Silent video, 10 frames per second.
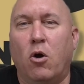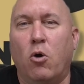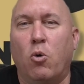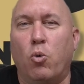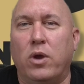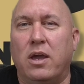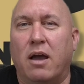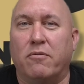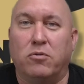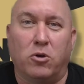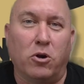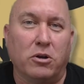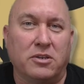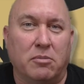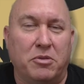We have
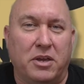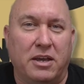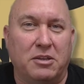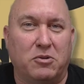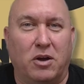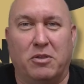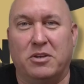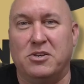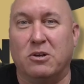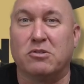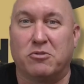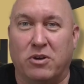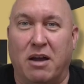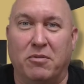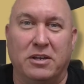learned some things throughout these years of
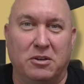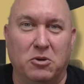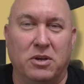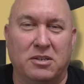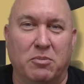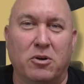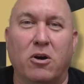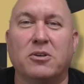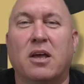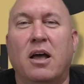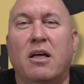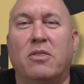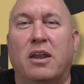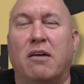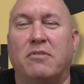traveling and doing seminars
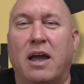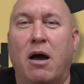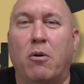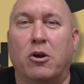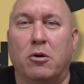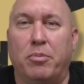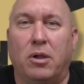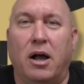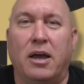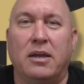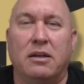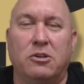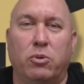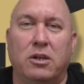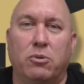that I'm now going to apply in
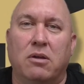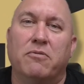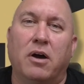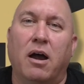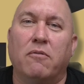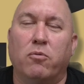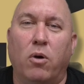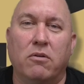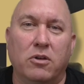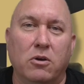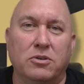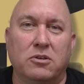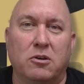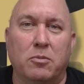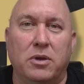2025. One of those is
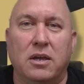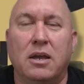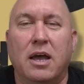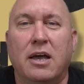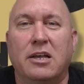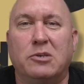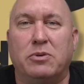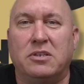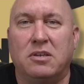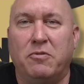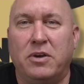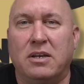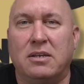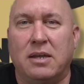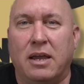going to be
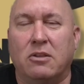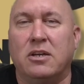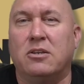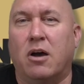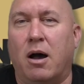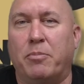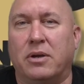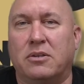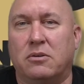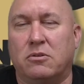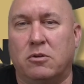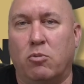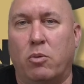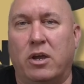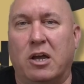specific daily topics. So
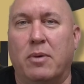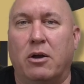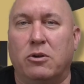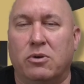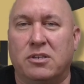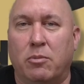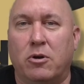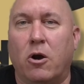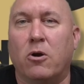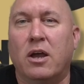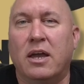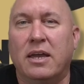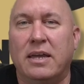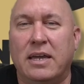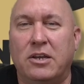when we come out and do a seminar,
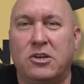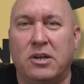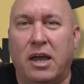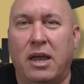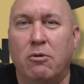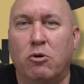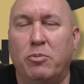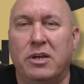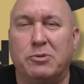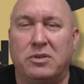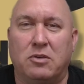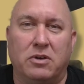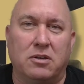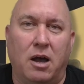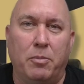each day will be a
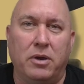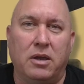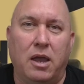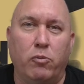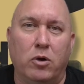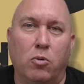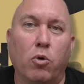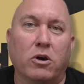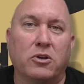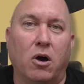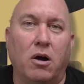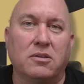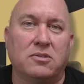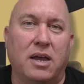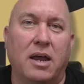specific topic, and we'll work
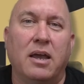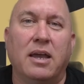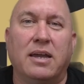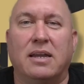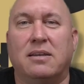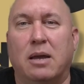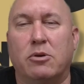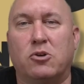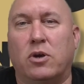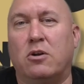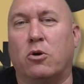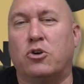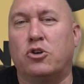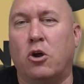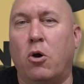dogs that can demonstrate or
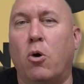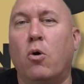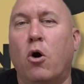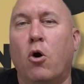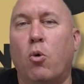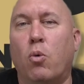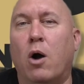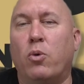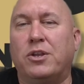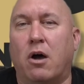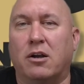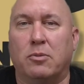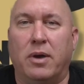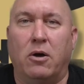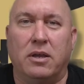show what we talked
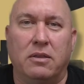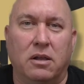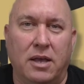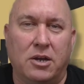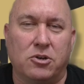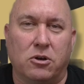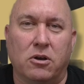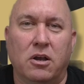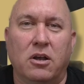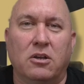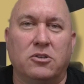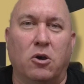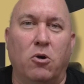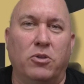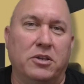about in the lecture.
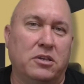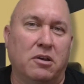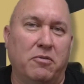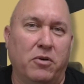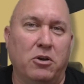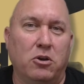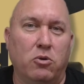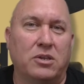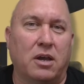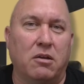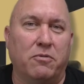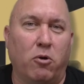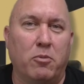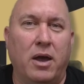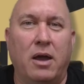So this is a fun, new, exciting
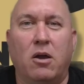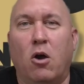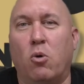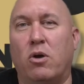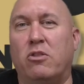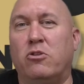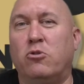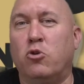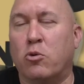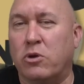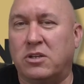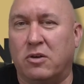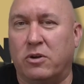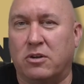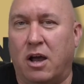format with numerous
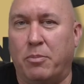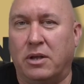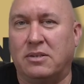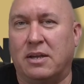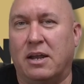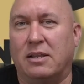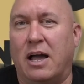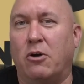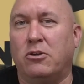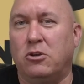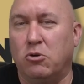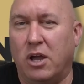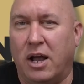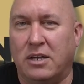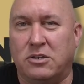different topics that allow you
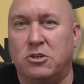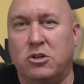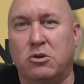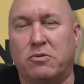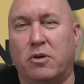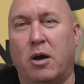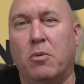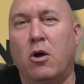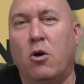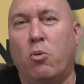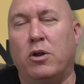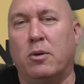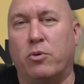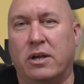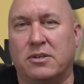guys to choose from when you
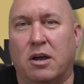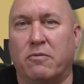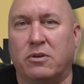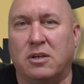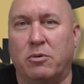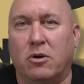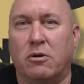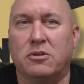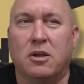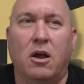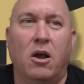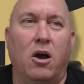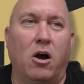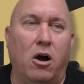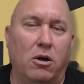bring us out for seminars.
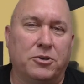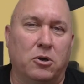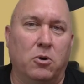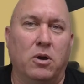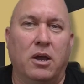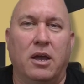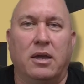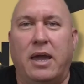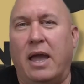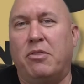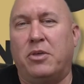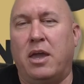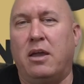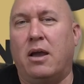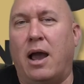Also, can't
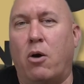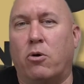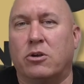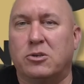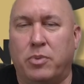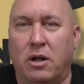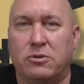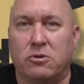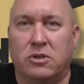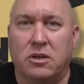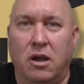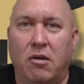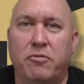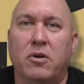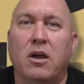thank our sponsors
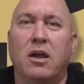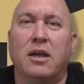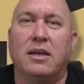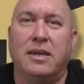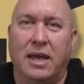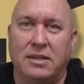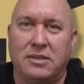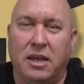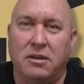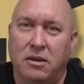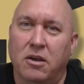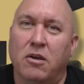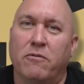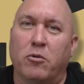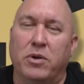enough. Get Sent
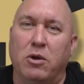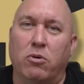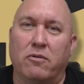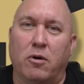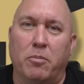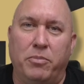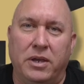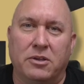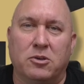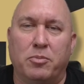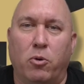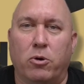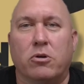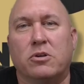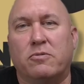for being one of our biggest
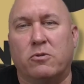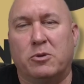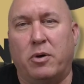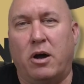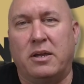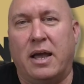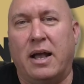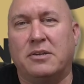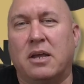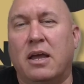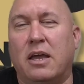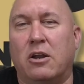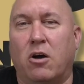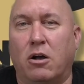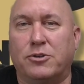supporters for this podcast, and
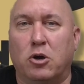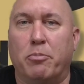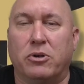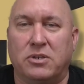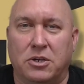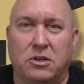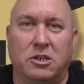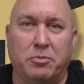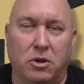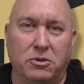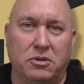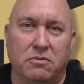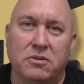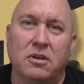also Precision Explosives.